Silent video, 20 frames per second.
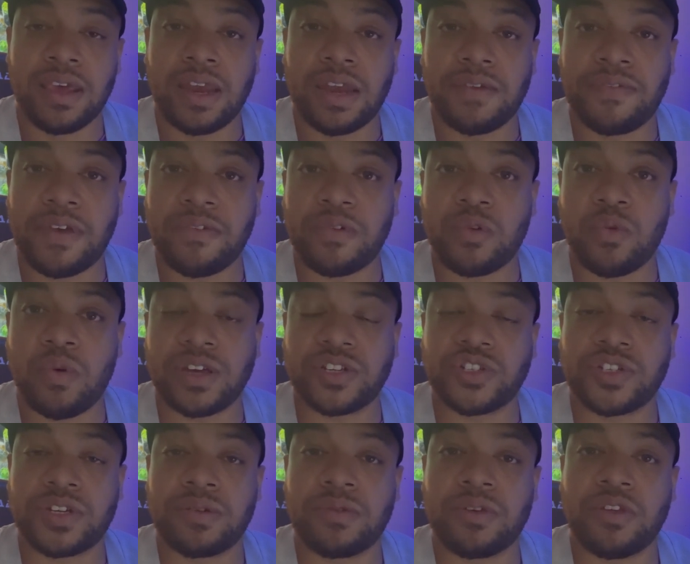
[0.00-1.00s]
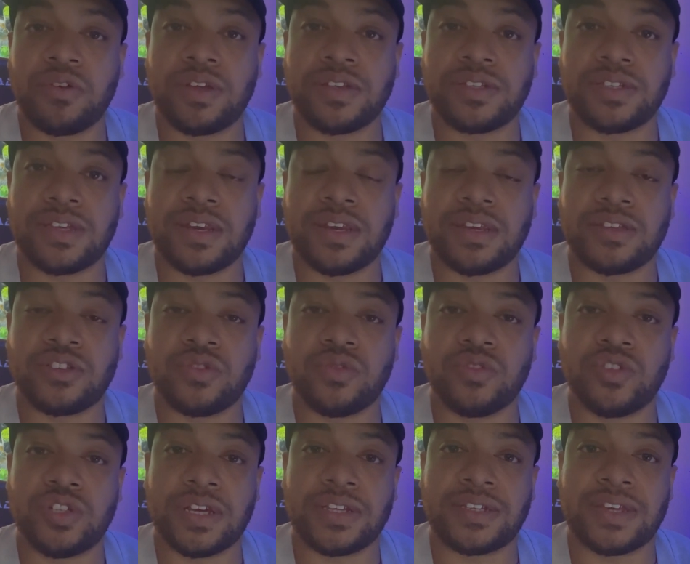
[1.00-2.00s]
And if you have a question, you can send it to
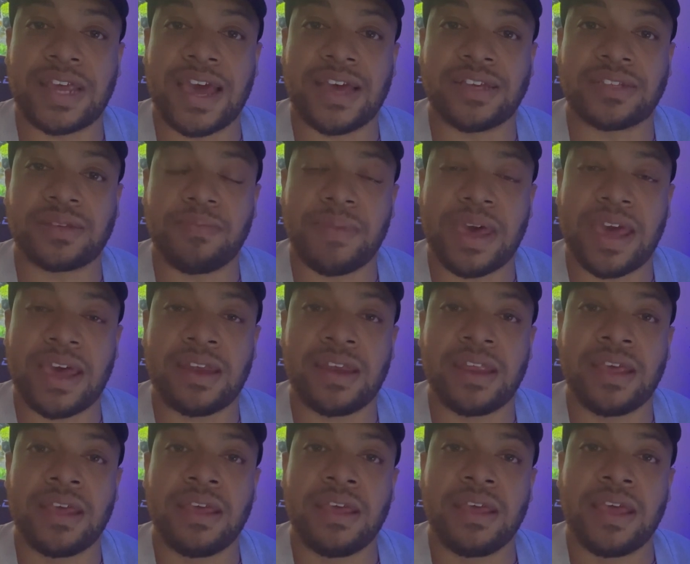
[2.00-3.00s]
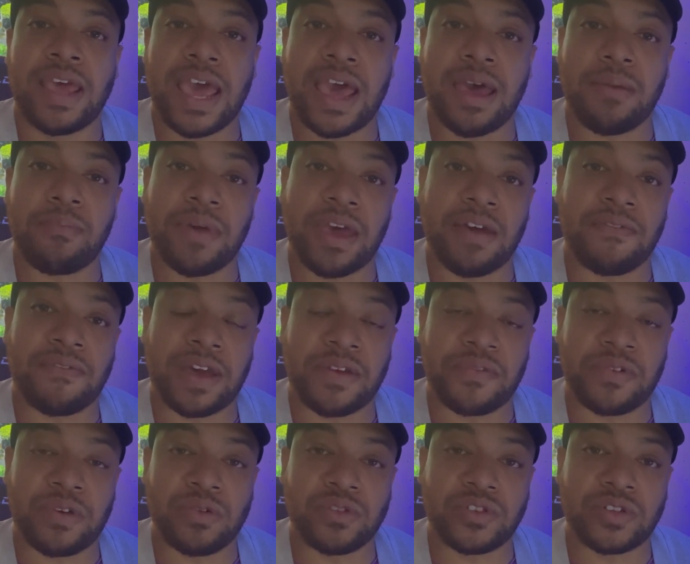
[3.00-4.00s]

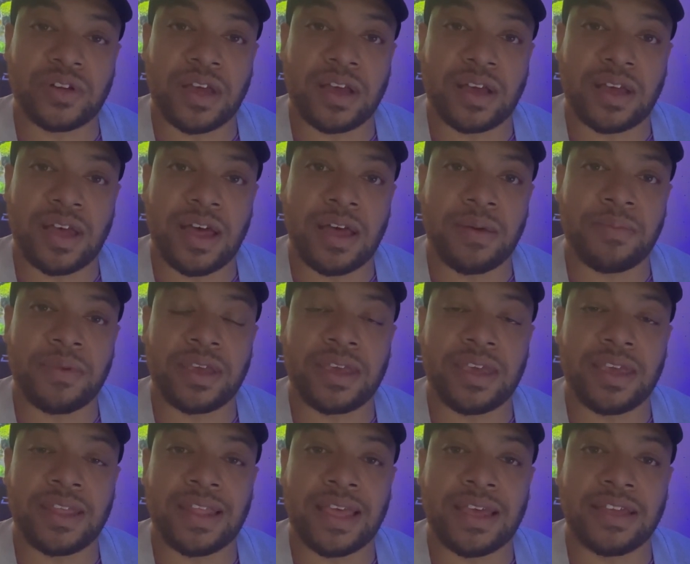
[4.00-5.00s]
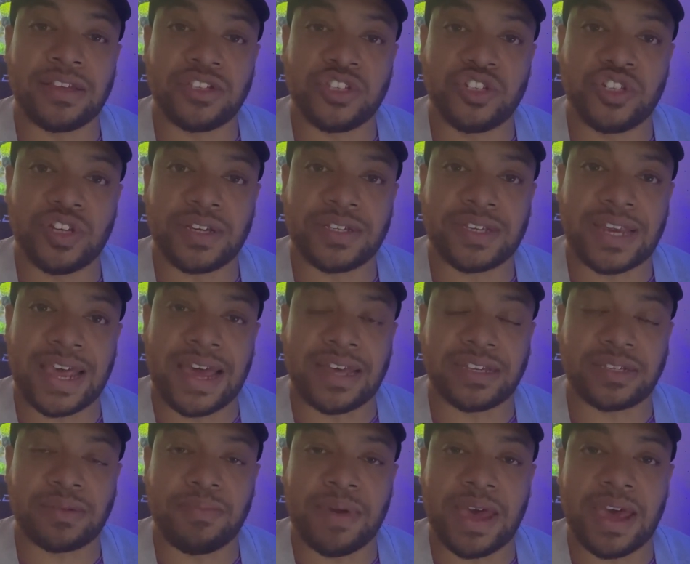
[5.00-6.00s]
justaskmatt@mattpfifercoaching.com. Again, that is
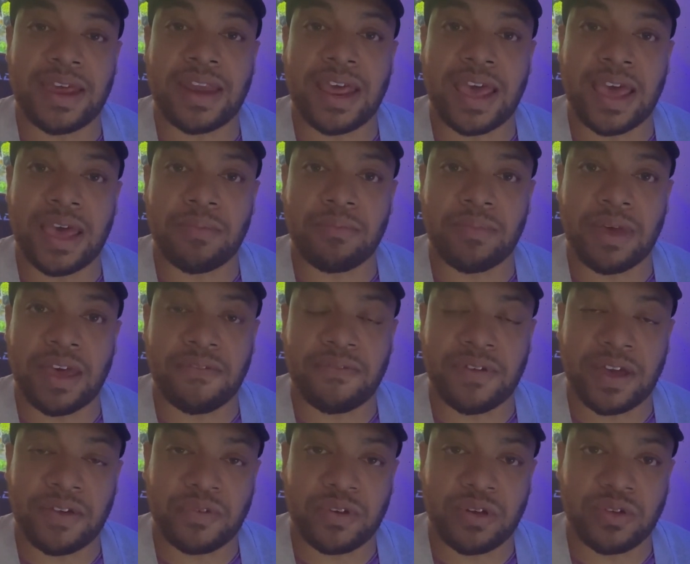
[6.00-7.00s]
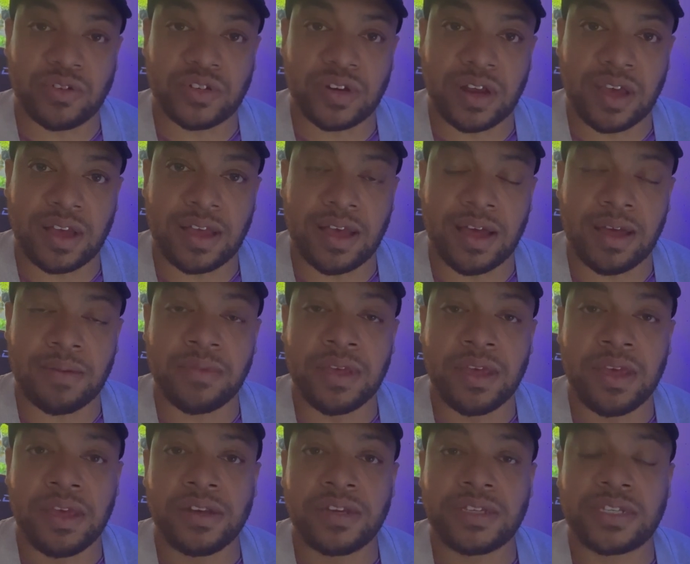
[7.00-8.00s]
justaskmatt@mattpfifercoaching.com.
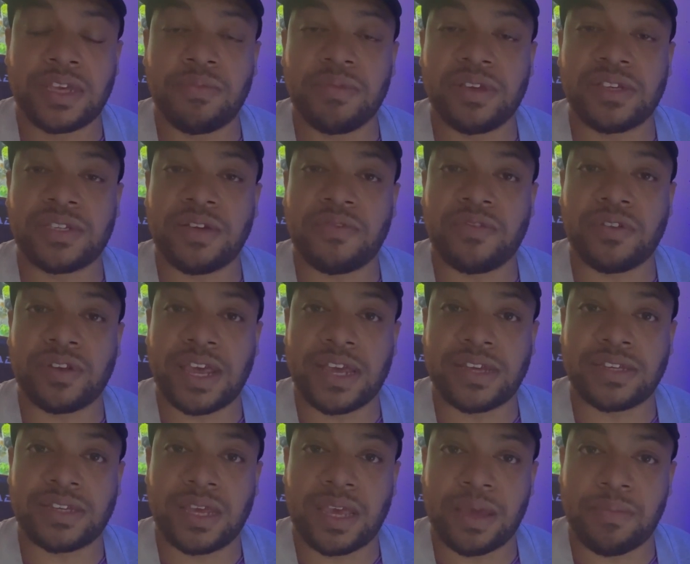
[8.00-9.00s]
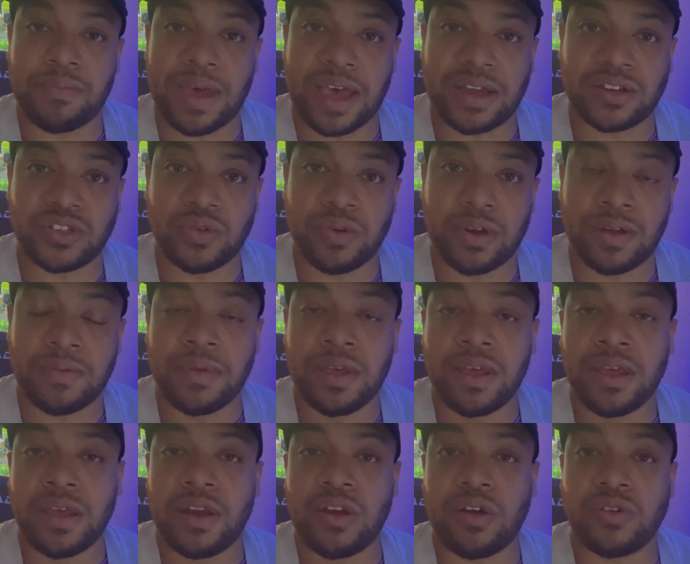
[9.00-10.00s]
Just give me several days to get back to it.
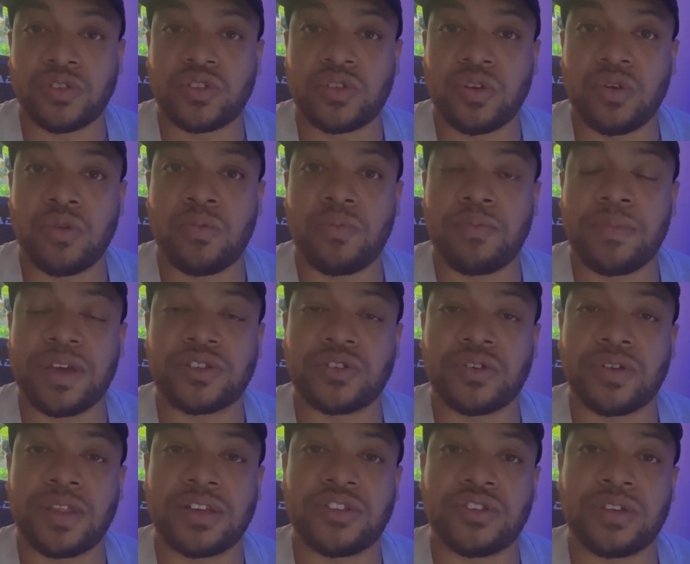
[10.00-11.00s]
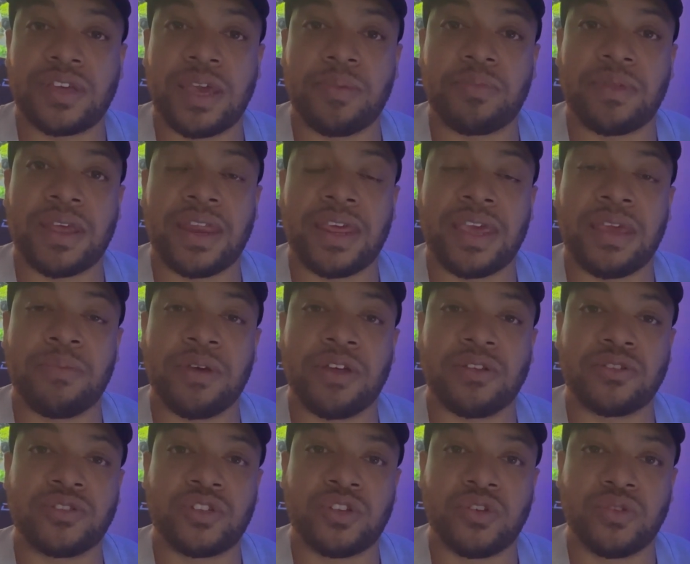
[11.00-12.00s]
And also make sure that you keep that
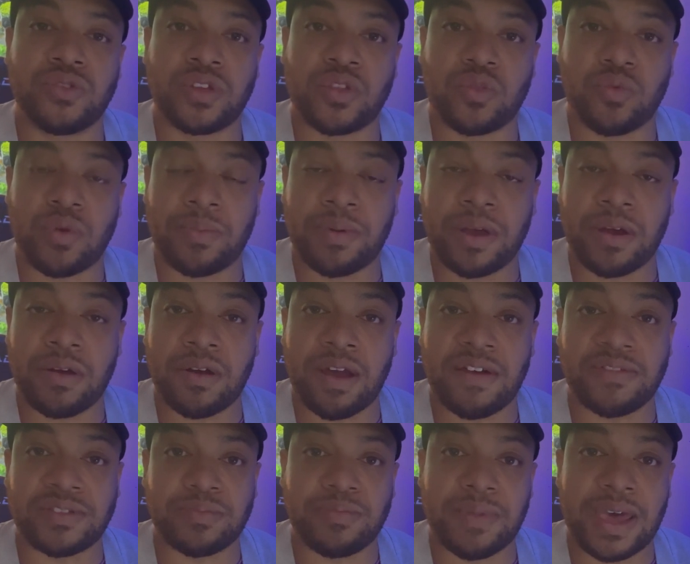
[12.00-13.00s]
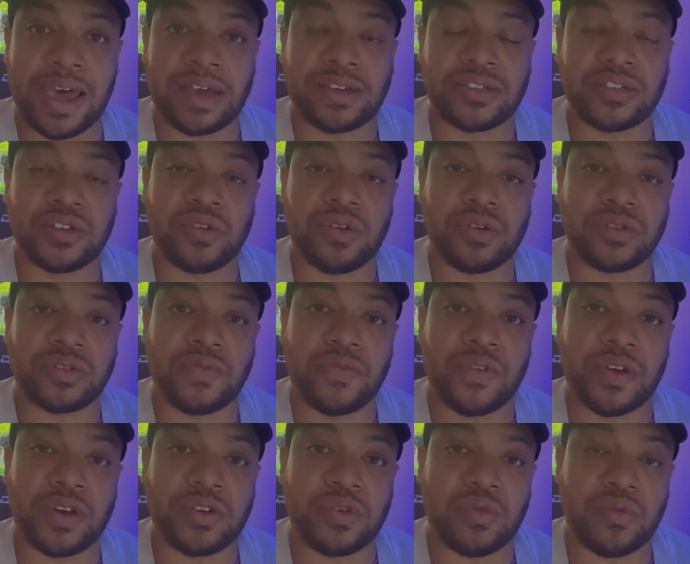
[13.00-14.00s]
email 2 to 3 paragraphs max. And you're also
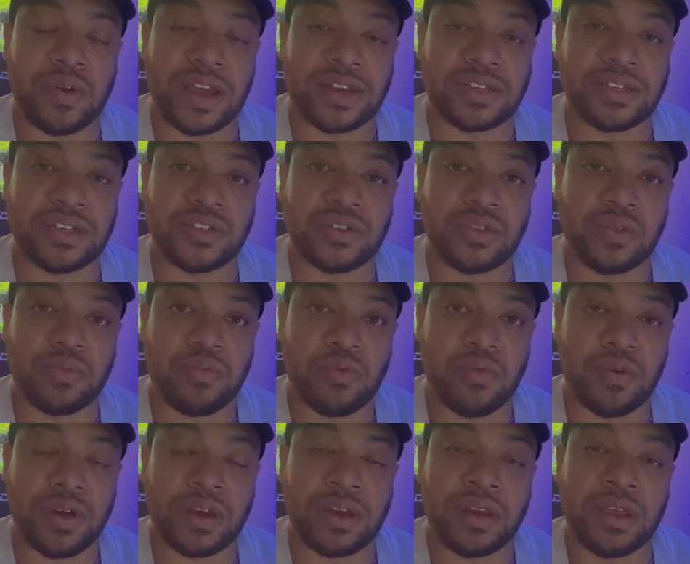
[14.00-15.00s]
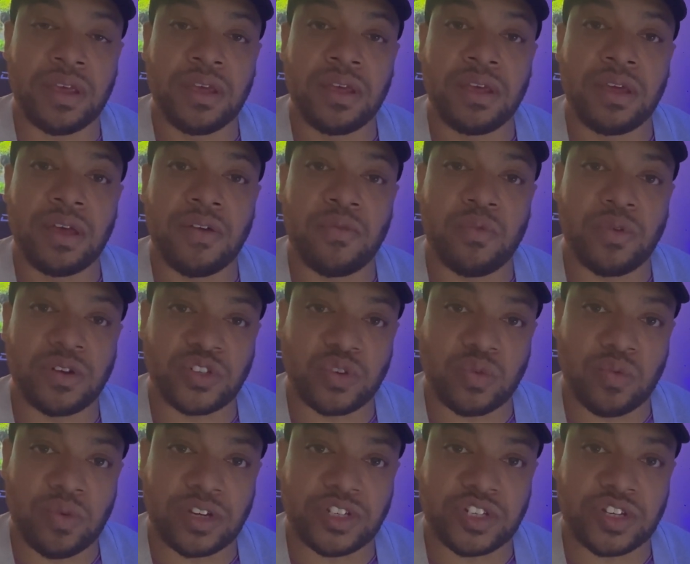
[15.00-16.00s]
very direct and to the point of what your
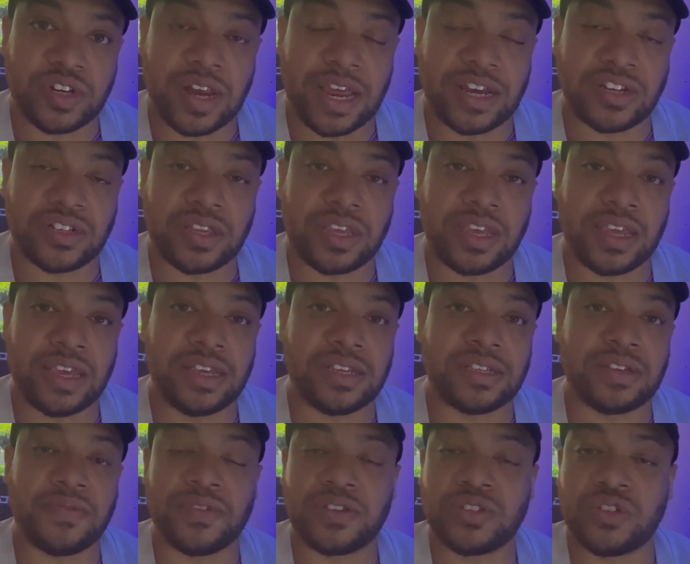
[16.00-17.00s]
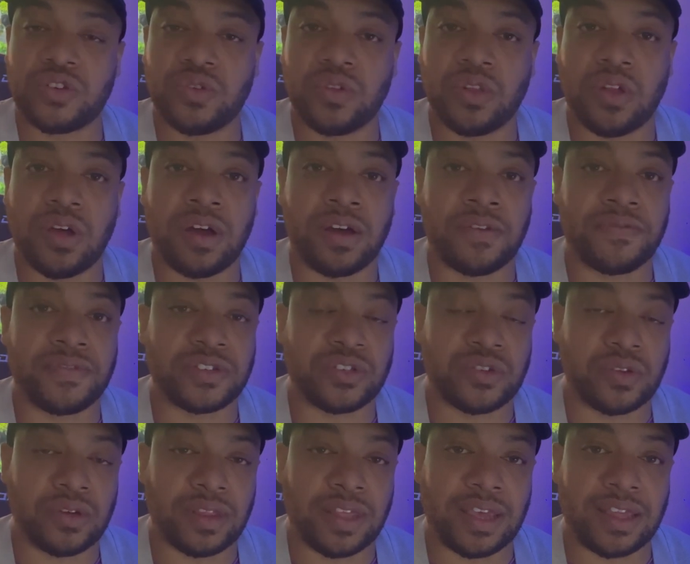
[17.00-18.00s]
question actually is. If it's too long, if it's
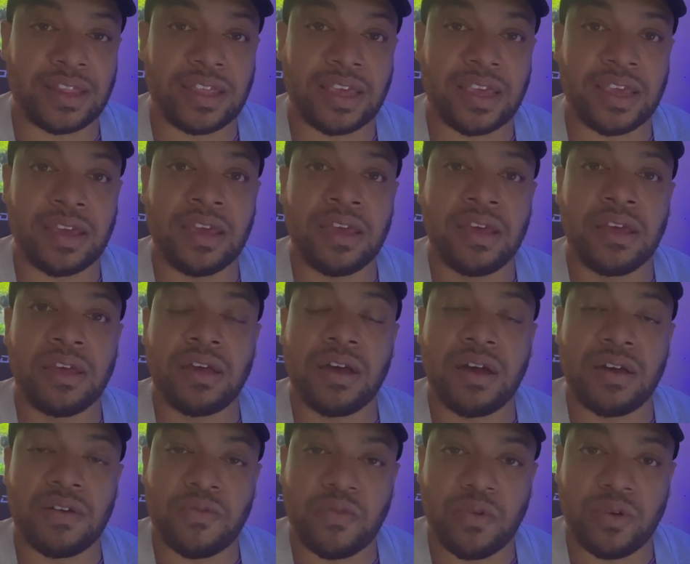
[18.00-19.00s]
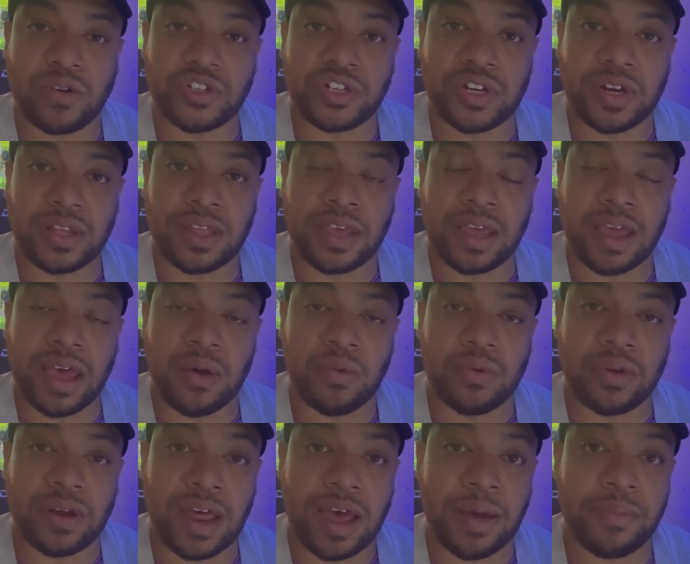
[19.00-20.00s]
too lengthy, unfortunately, I
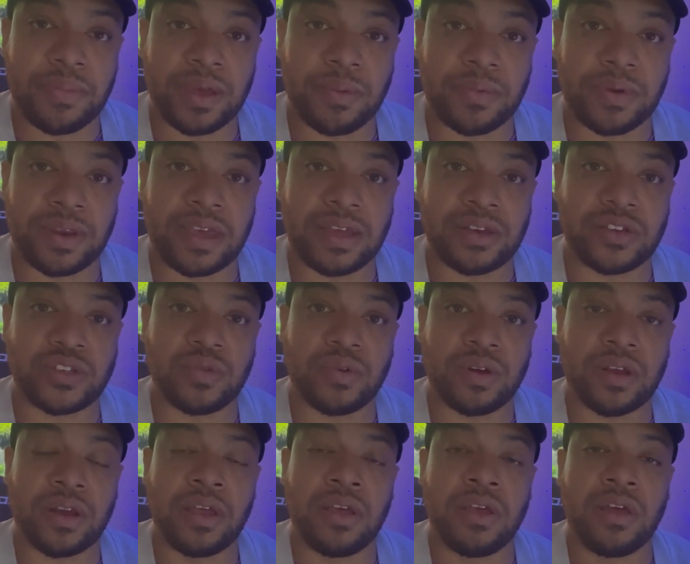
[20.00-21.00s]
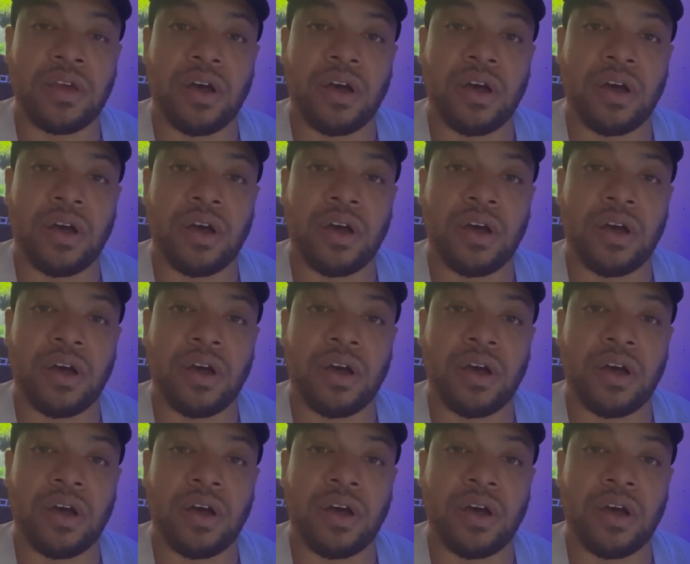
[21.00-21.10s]
will not be able to get to it.